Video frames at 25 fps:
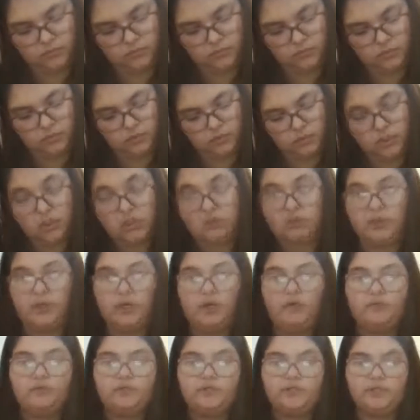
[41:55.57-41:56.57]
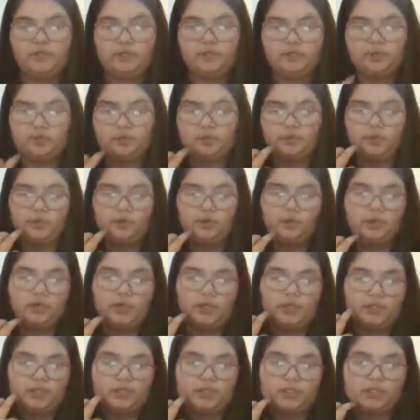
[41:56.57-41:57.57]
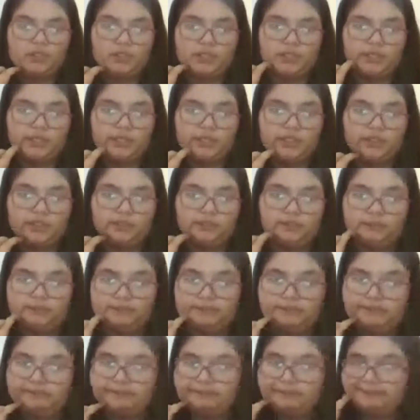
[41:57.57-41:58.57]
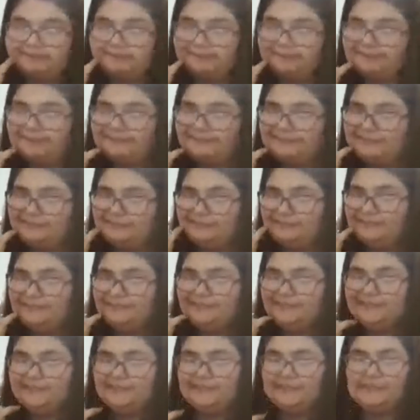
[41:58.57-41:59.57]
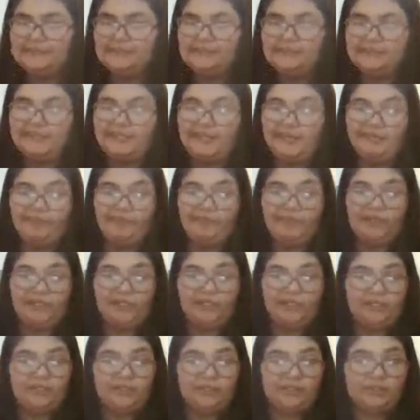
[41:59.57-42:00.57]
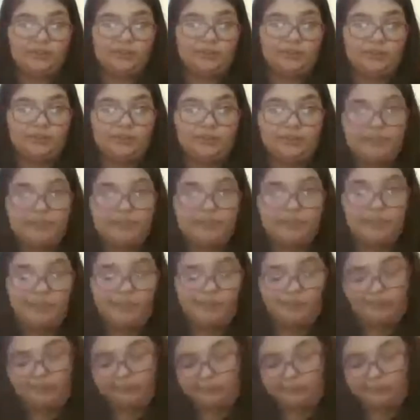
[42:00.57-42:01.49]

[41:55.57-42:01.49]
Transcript: there's nothing obviously inappropriate going on. It's just like a safety issue.